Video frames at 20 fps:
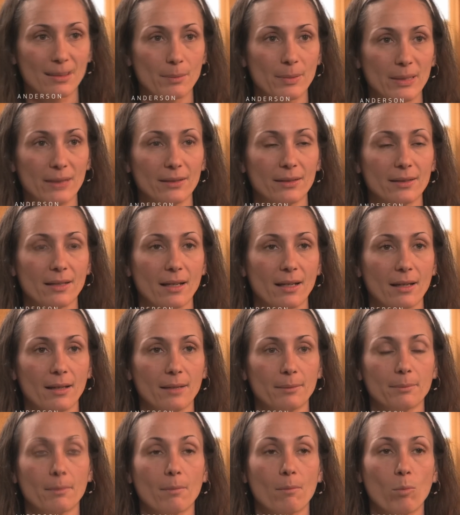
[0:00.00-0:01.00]
to build
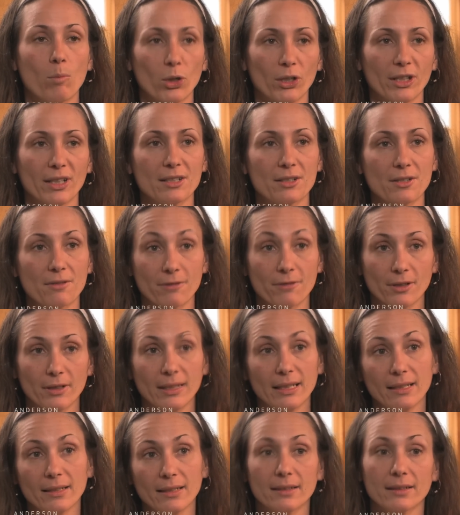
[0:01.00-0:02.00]
a
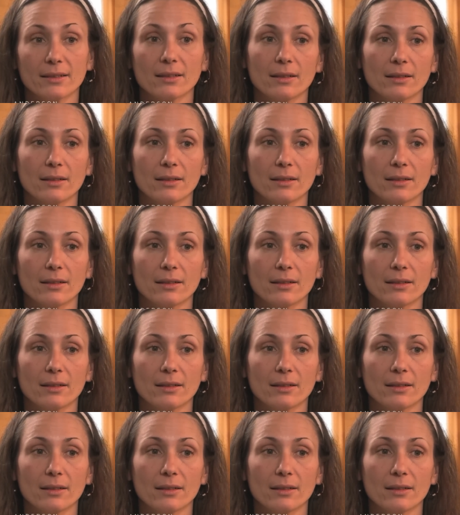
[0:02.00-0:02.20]
mortgage-free